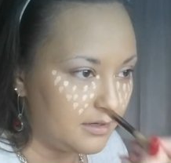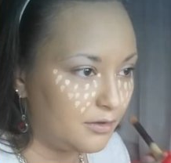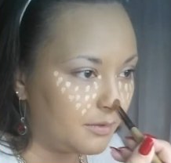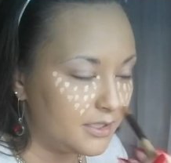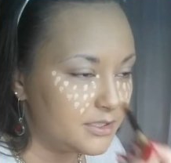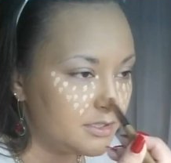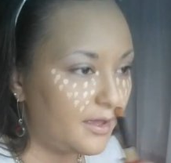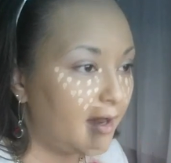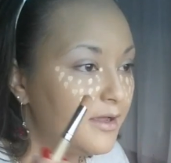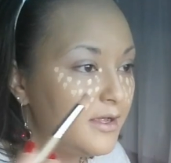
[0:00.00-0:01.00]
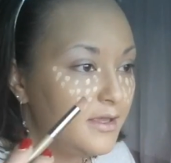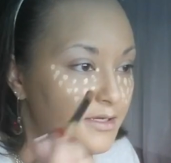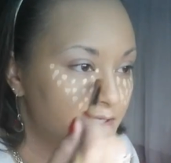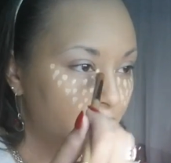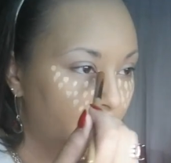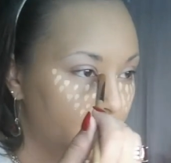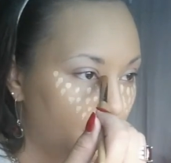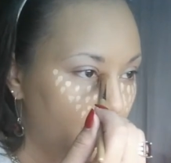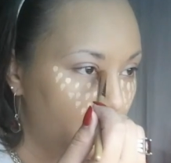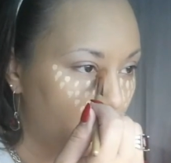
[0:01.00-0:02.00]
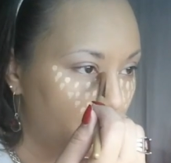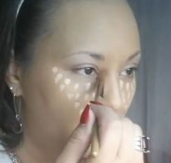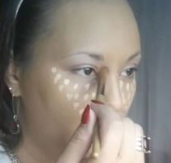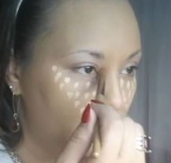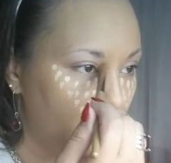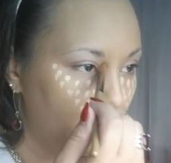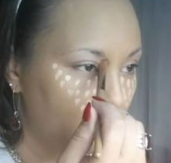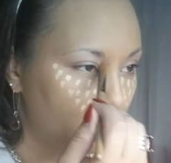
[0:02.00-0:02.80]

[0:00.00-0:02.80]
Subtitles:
You don't want to do that. So that's why we are patting.